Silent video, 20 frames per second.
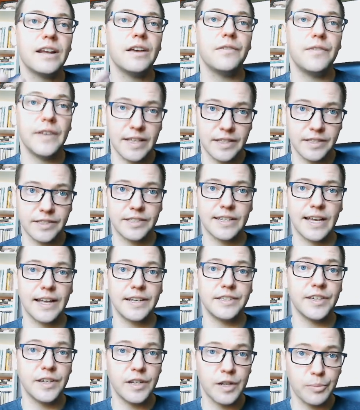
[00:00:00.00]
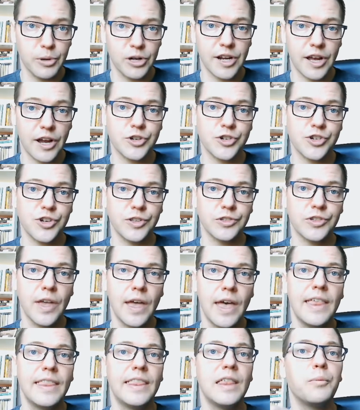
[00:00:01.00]
of insights into productions
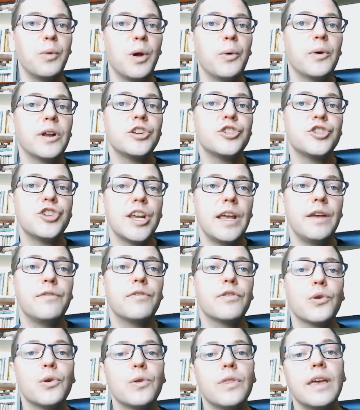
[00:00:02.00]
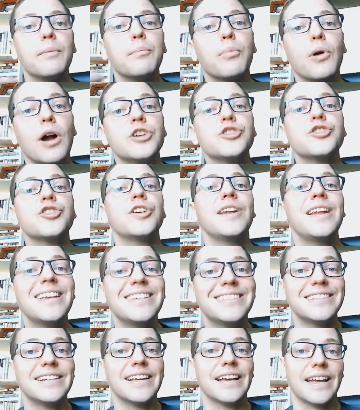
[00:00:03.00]
than we would achieve through the
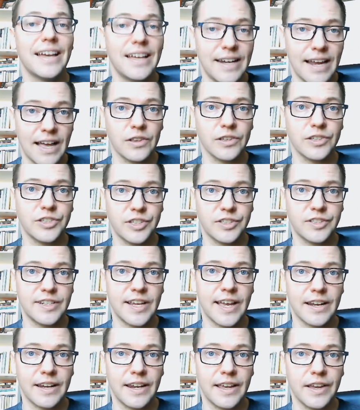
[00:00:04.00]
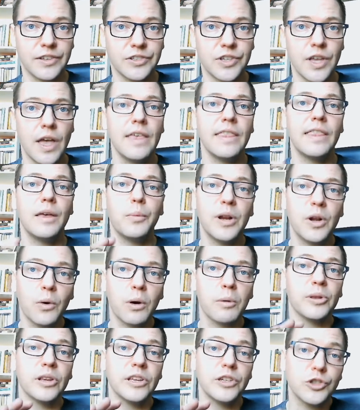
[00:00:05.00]
impressionistic analysis techniques that we
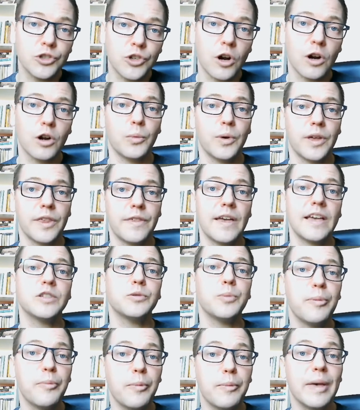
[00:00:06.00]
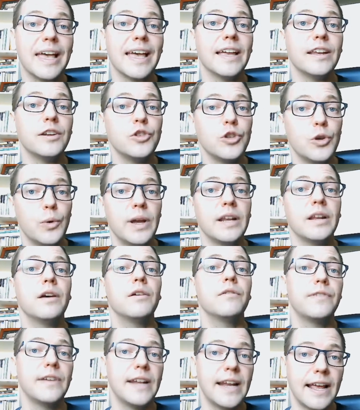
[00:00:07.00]
normally start with as we begin doing
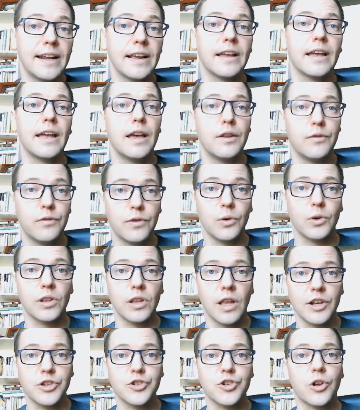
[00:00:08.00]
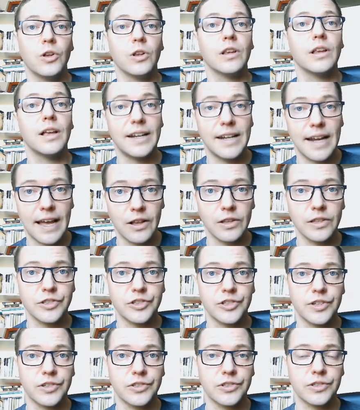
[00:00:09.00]
phonetic and phonological
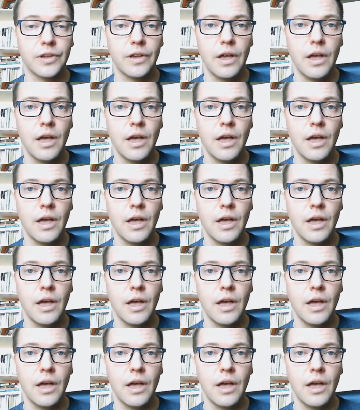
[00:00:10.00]
analysis.